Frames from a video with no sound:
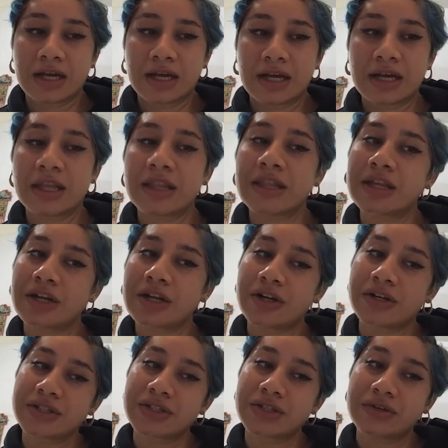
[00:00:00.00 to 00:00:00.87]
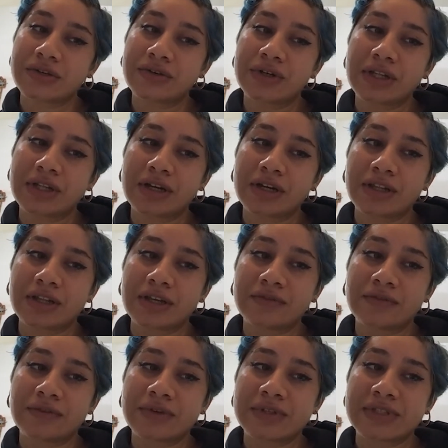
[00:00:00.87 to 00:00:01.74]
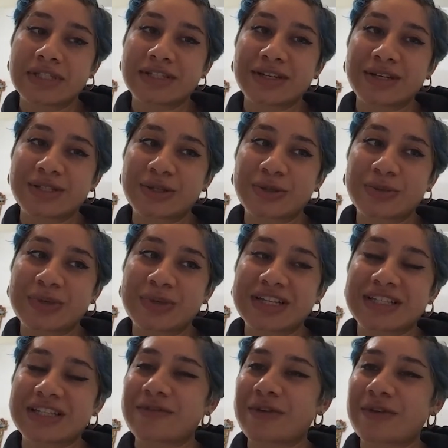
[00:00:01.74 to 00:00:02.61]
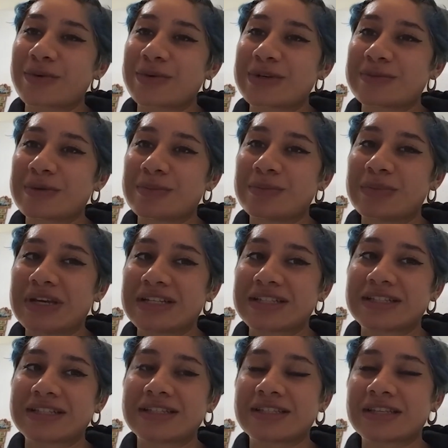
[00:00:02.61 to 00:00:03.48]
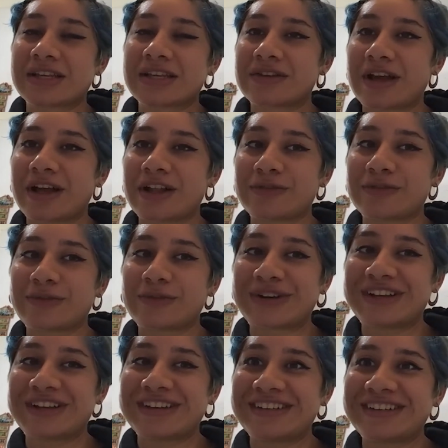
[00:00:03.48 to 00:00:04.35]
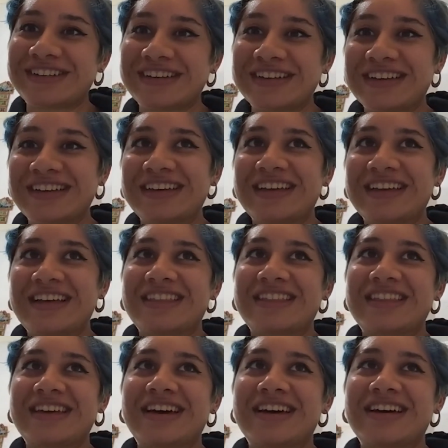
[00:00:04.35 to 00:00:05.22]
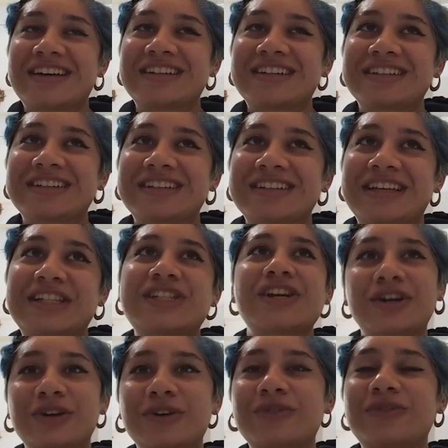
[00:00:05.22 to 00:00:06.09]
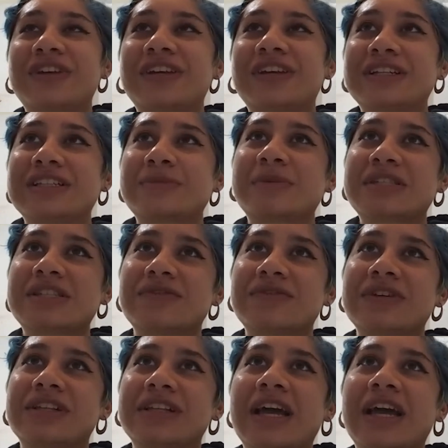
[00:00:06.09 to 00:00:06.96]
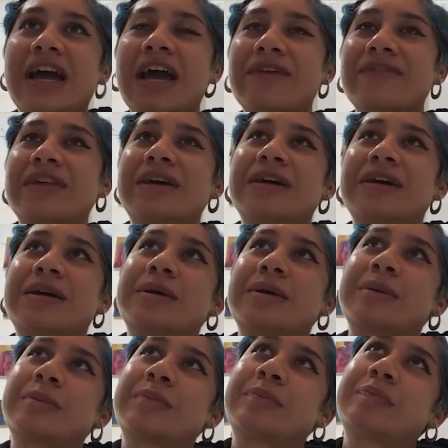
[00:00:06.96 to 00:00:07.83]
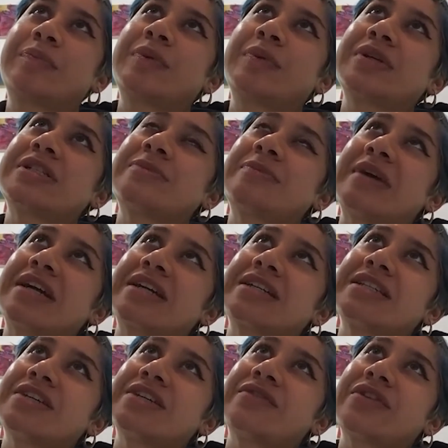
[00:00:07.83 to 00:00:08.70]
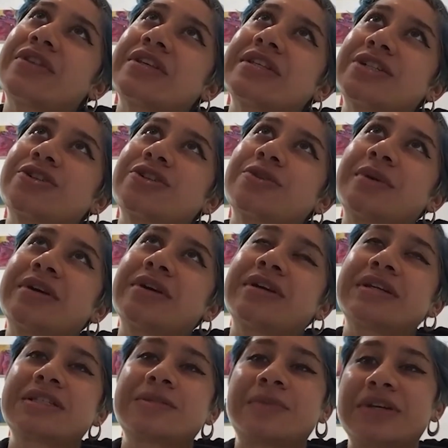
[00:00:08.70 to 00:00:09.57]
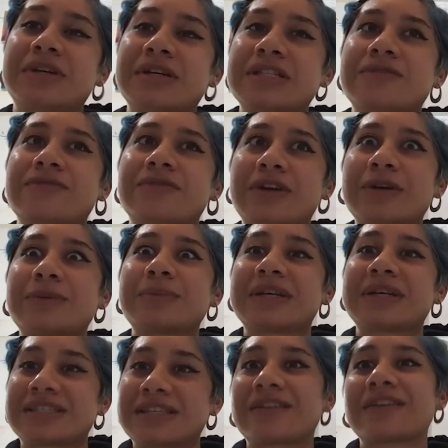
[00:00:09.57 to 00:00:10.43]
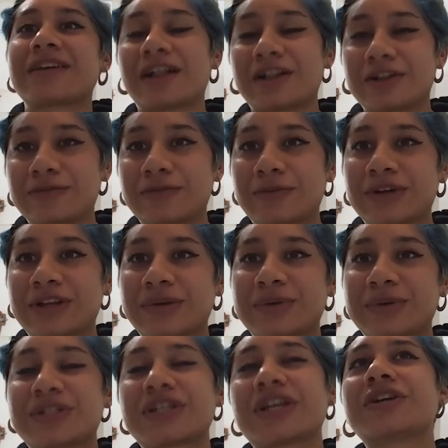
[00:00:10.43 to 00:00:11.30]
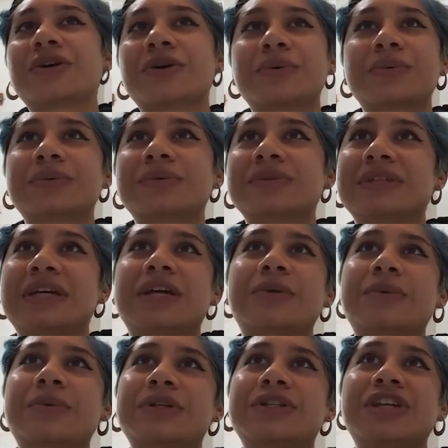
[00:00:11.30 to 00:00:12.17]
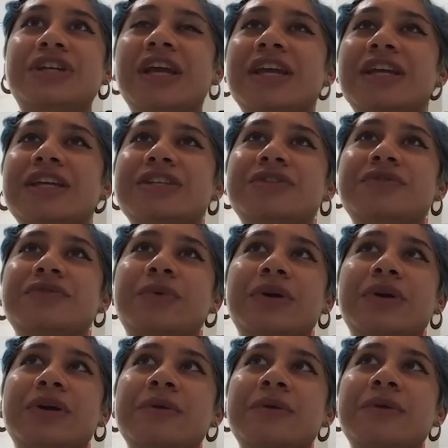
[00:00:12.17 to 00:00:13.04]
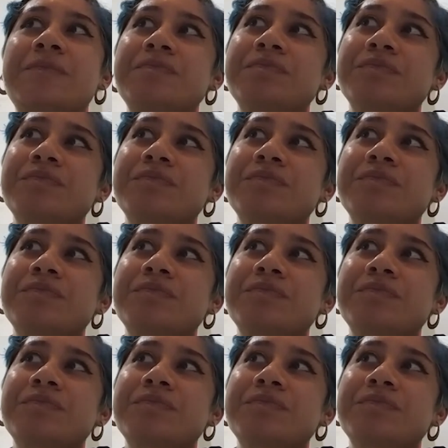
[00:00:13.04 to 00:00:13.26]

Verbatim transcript: and then also a lot of the influence is also because I've always been based in Southern California, that like geography and specifically I have a perspective or the Central American experience from like Southern California, which I know like would change for